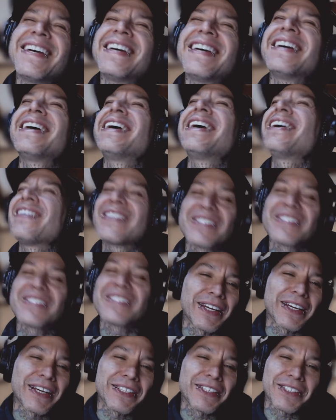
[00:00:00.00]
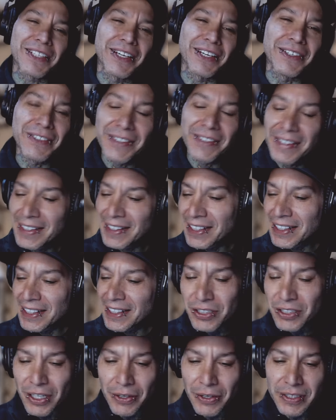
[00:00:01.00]
it was a great show.
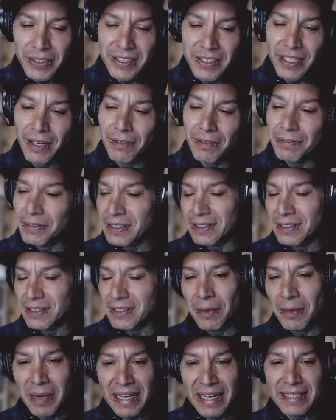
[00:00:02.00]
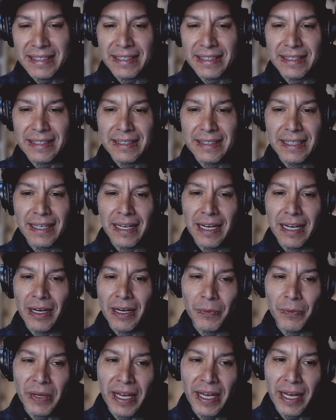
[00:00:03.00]
It was amazing. Uh
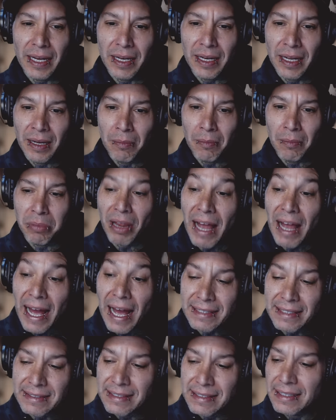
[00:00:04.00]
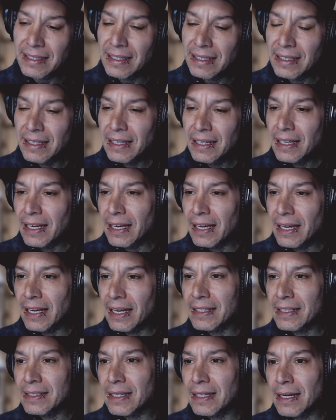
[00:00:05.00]
we had a blast.
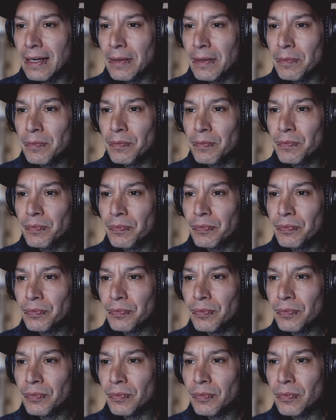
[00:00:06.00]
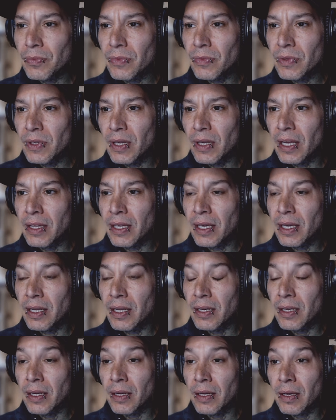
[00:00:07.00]
And um and then
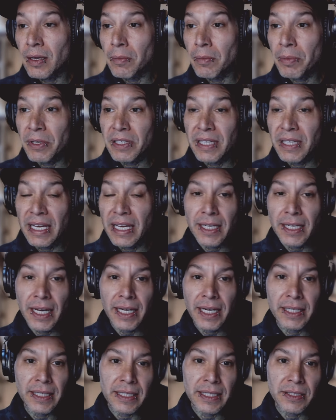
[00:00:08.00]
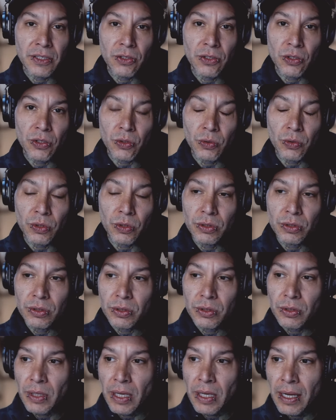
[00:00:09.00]
a, a pretty late night as usual
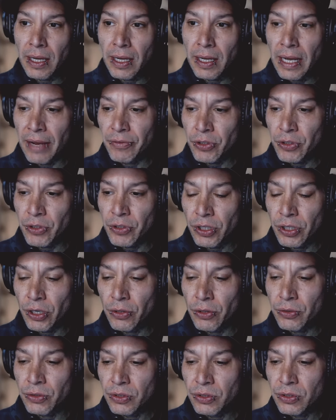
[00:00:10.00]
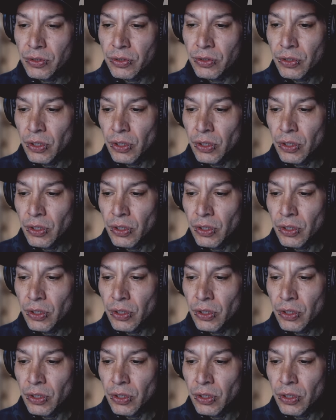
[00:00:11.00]
uh, after shows.